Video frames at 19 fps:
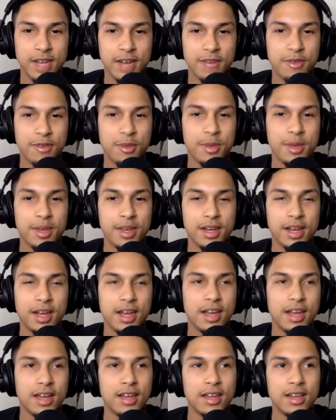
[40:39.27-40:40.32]
Like for me,
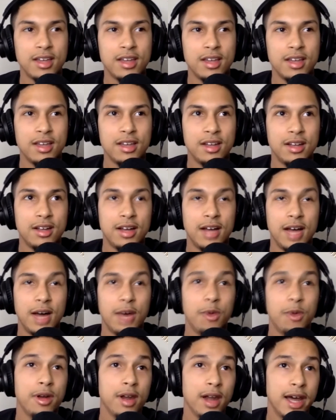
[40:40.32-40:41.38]
like I
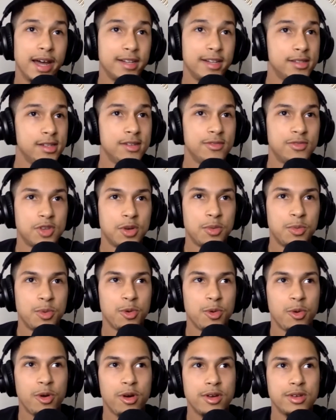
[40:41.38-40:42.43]
would like to live
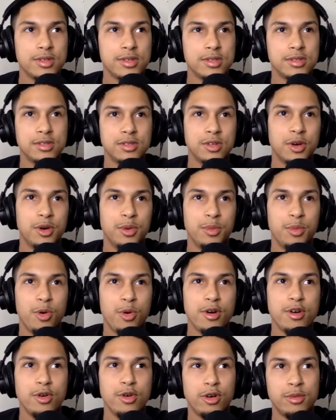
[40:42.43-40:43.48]
somewhere where it's, you know,
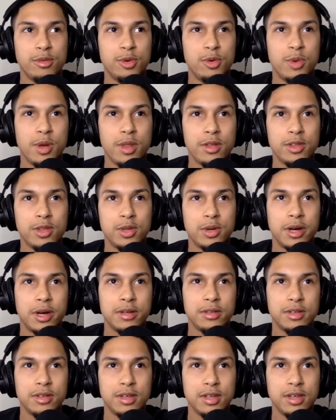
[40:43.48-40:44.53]
more normal weather
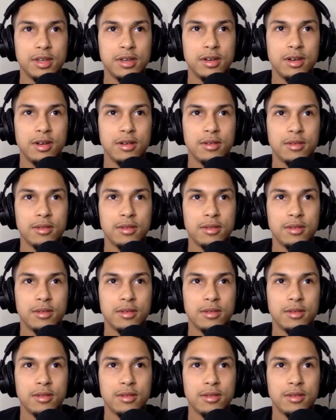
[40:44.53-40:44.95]
throughout the year,